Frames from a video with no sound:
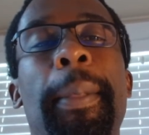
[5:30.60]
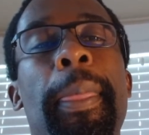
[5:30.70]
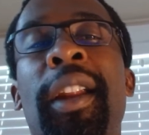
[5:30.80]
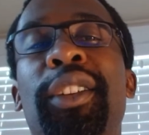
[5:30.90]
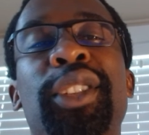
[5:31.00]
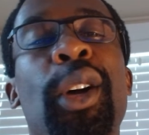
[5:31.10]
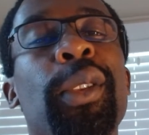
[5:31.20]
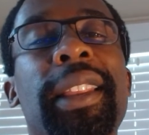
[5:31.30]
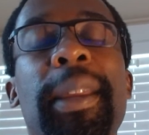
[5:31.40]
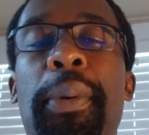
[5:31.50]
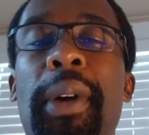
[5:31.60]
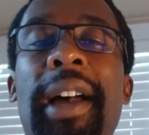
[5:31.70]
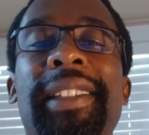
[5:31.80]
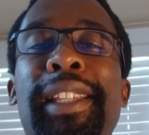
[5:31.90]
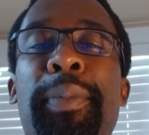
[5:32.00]
Don't let the
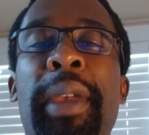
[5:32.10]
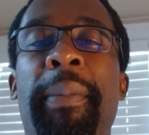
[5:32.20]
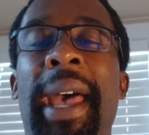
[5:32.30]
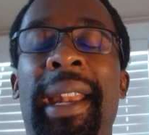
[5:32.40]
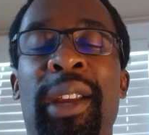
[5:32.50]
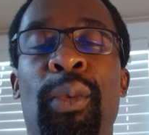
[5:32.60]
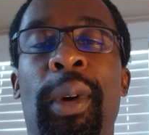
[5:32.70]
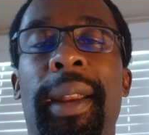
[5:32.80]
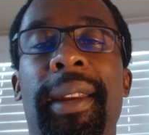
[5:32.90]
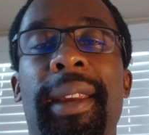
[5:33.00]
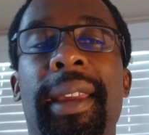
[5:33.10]
process be a maddening one.